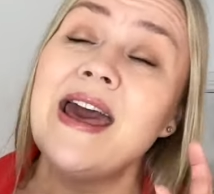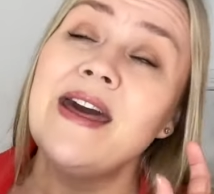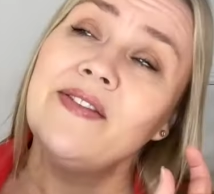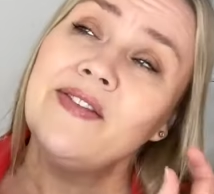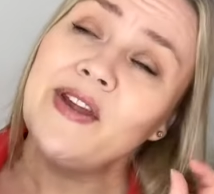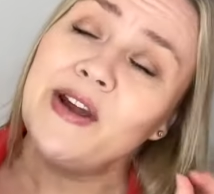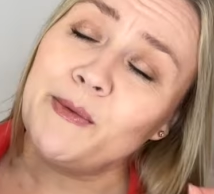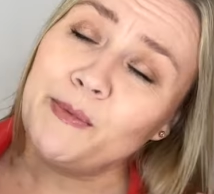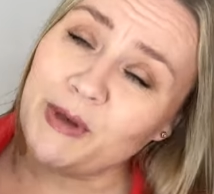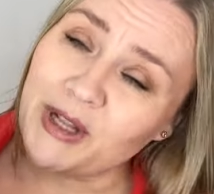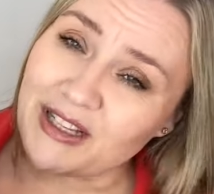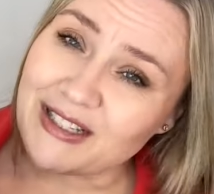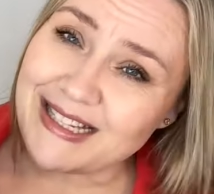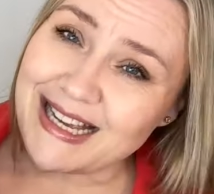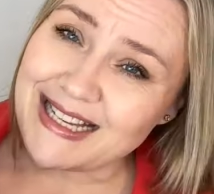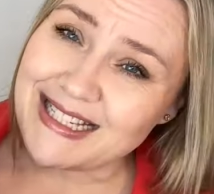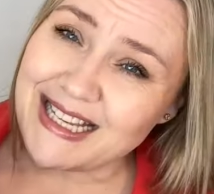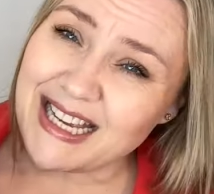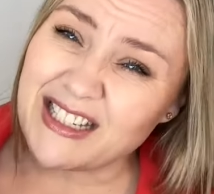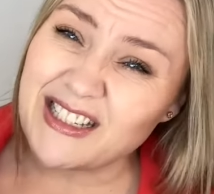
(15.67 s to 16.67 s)
Their plus
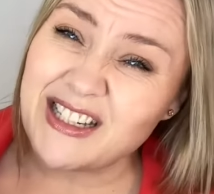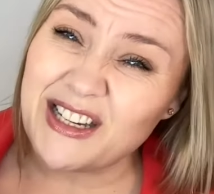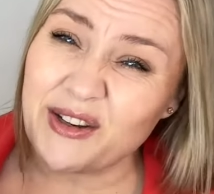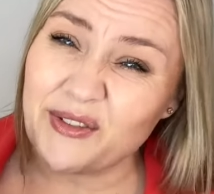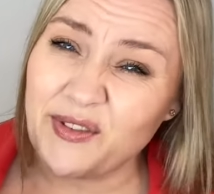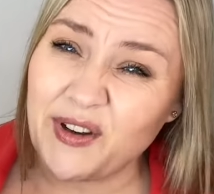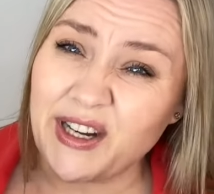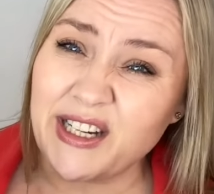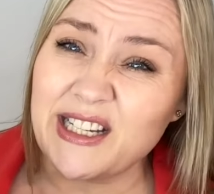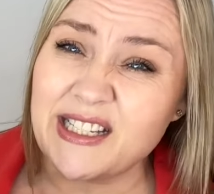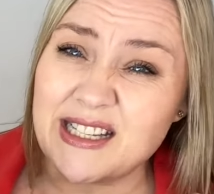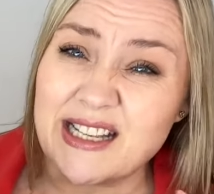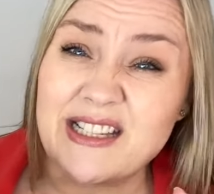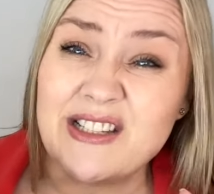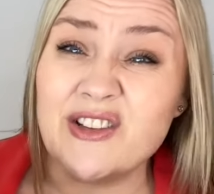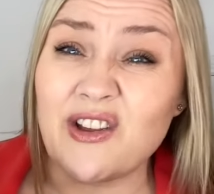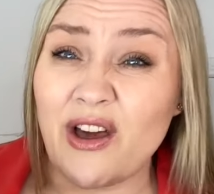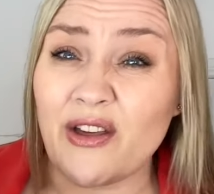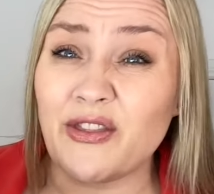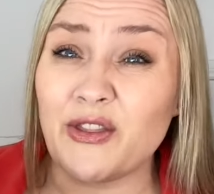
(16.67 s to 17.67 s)
size section, in fairness, is
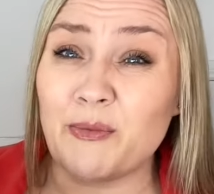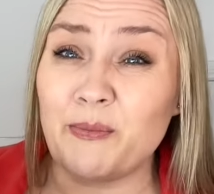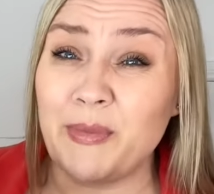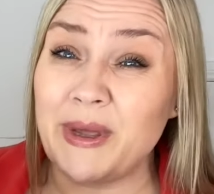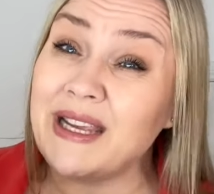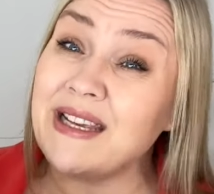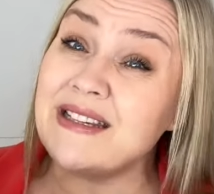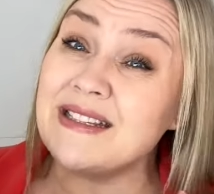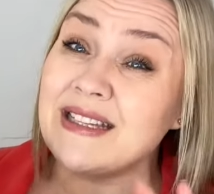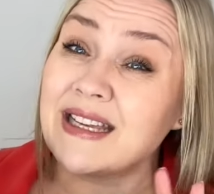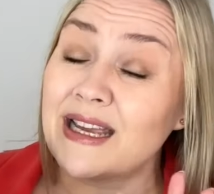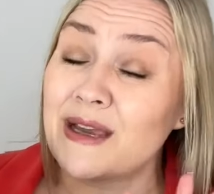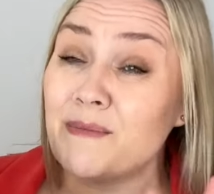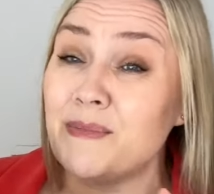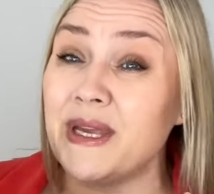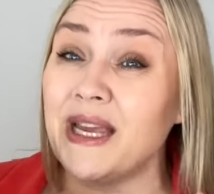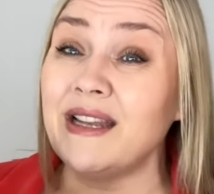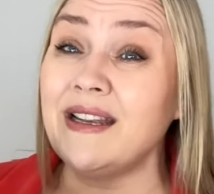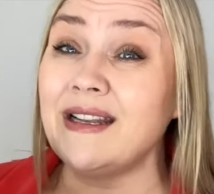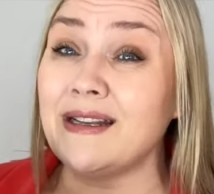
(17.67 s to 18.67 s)
not the biggest. It can
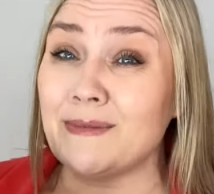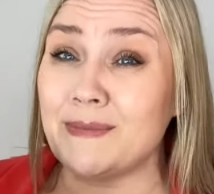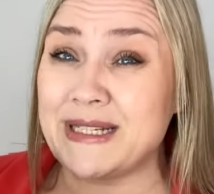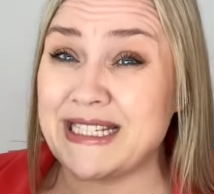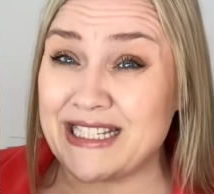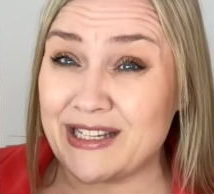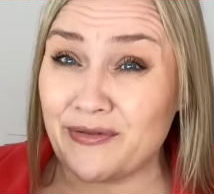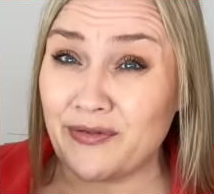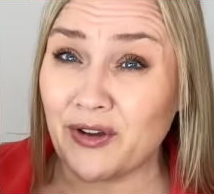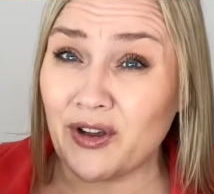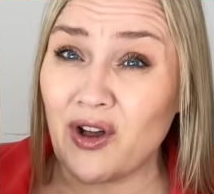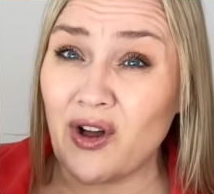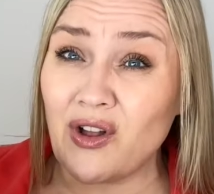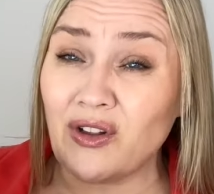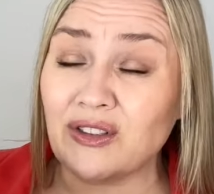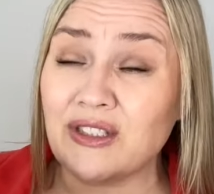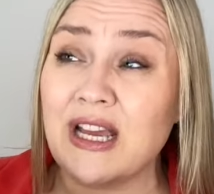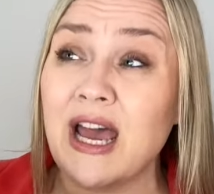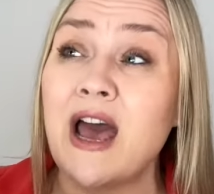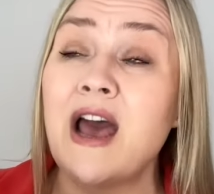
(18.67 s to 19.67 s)
be a little bit
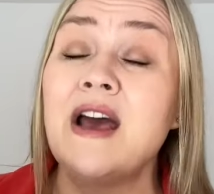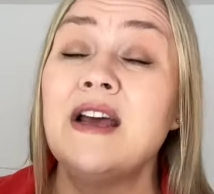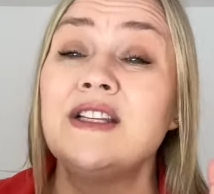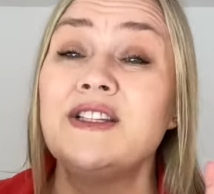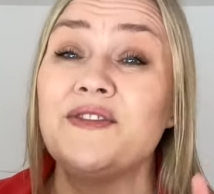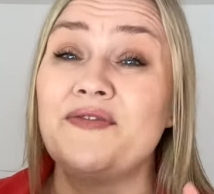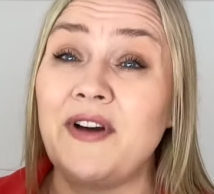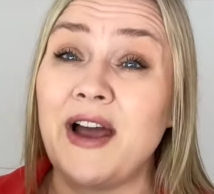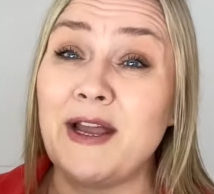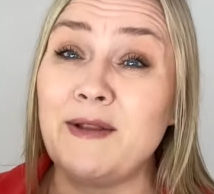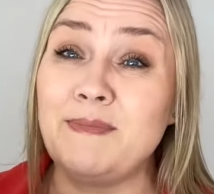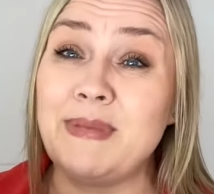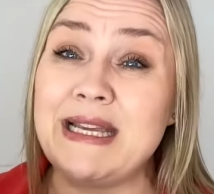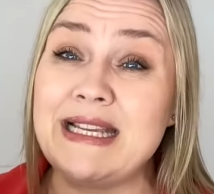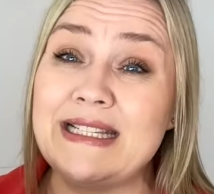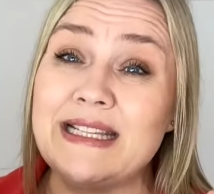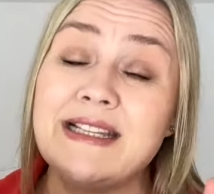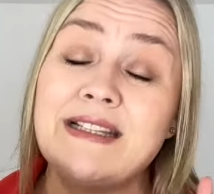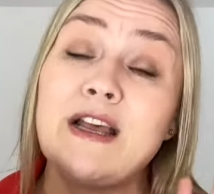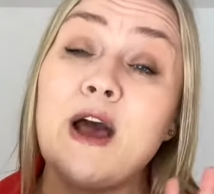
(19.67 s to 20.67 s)
difficult to find
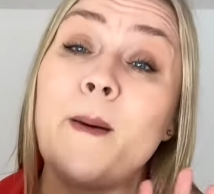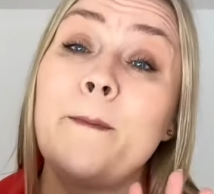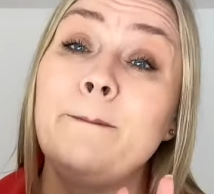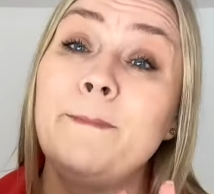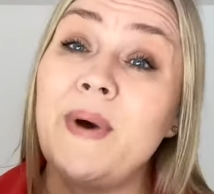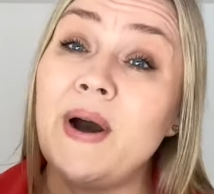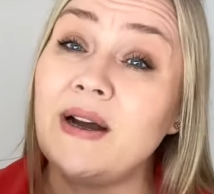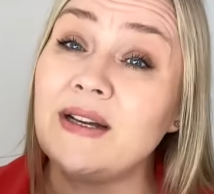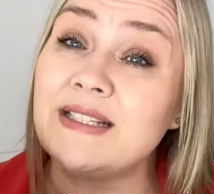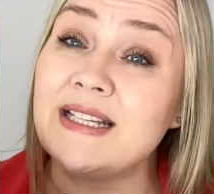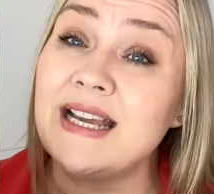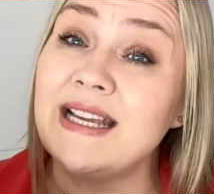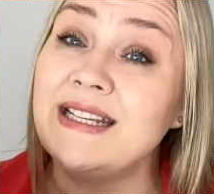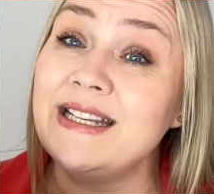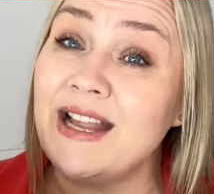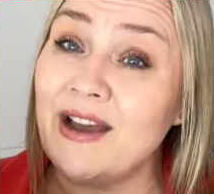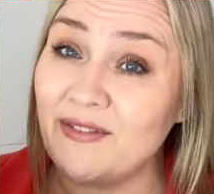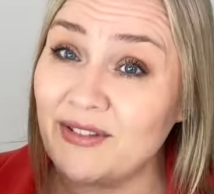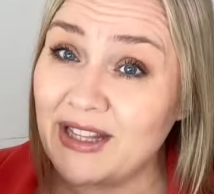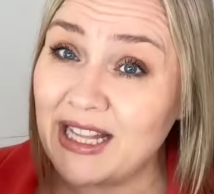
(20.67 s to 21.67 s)
pieces, but
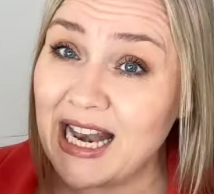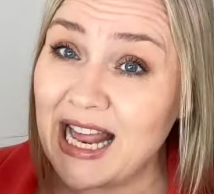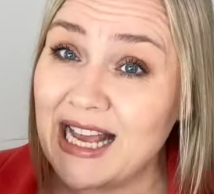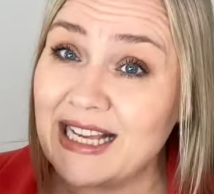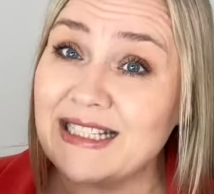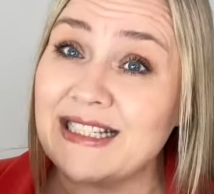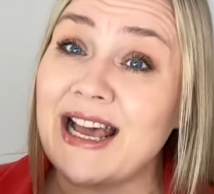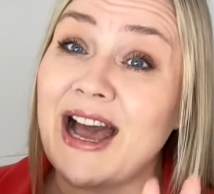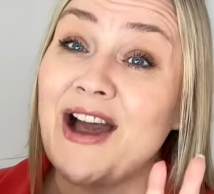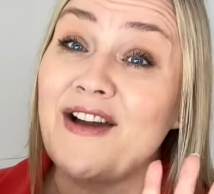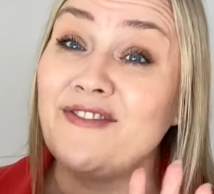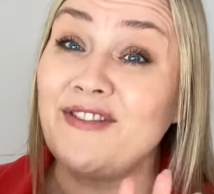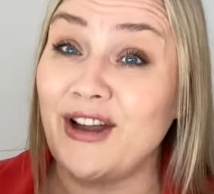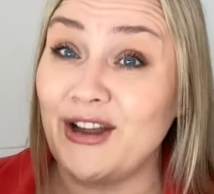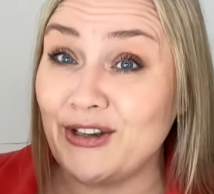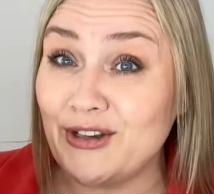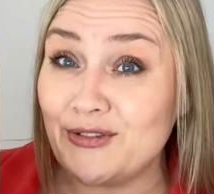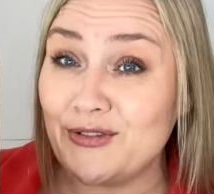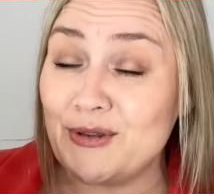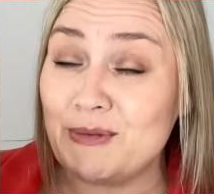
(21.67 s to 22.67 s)
nevertheless, I
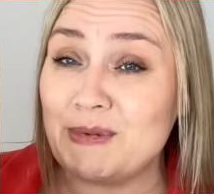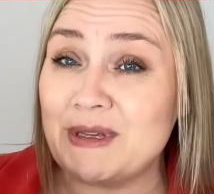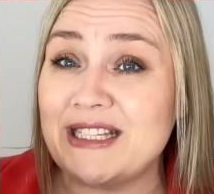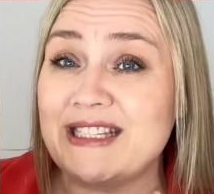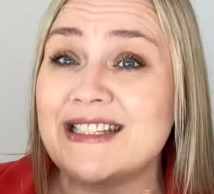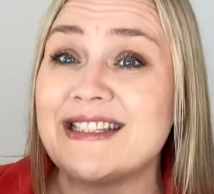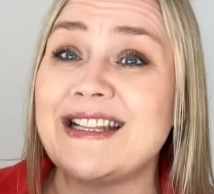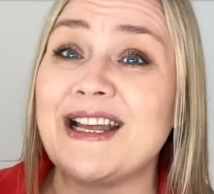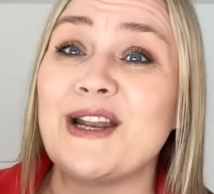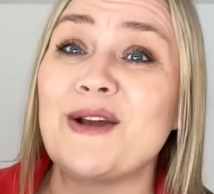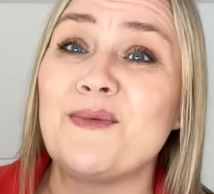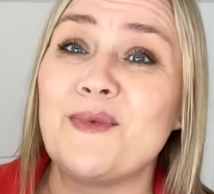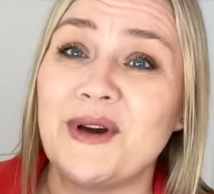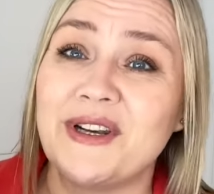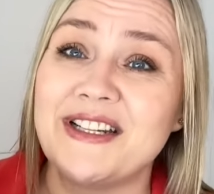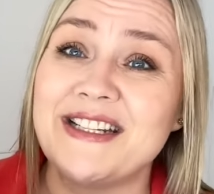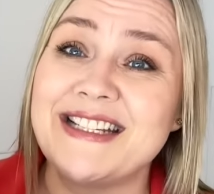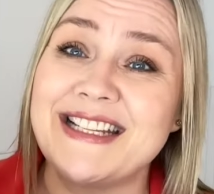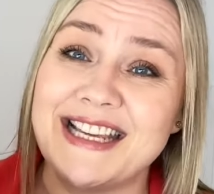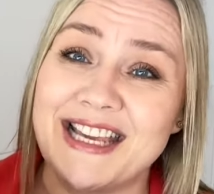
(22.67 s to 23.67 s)
found a few pieces that I
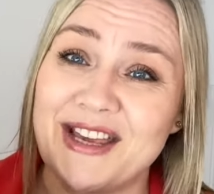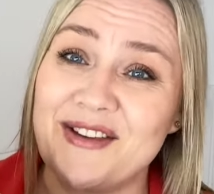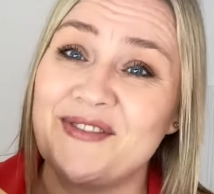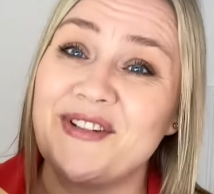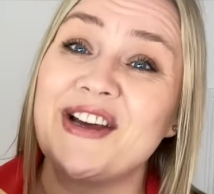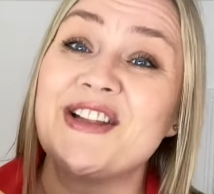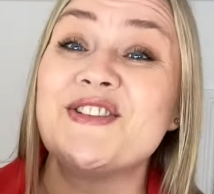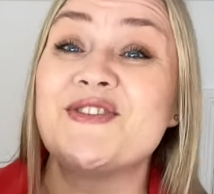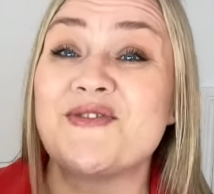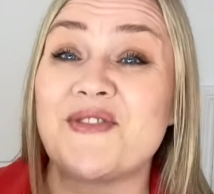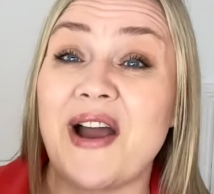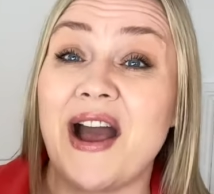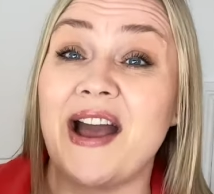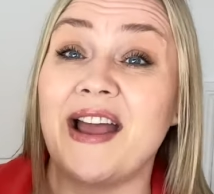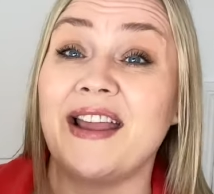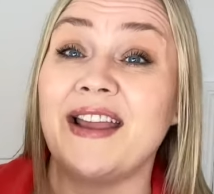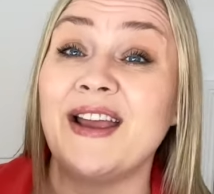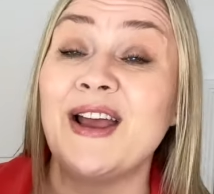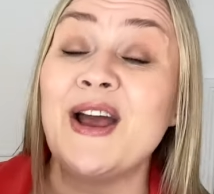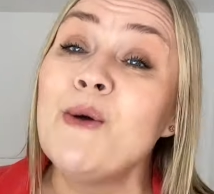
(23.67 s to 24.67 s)
wanted to give a try.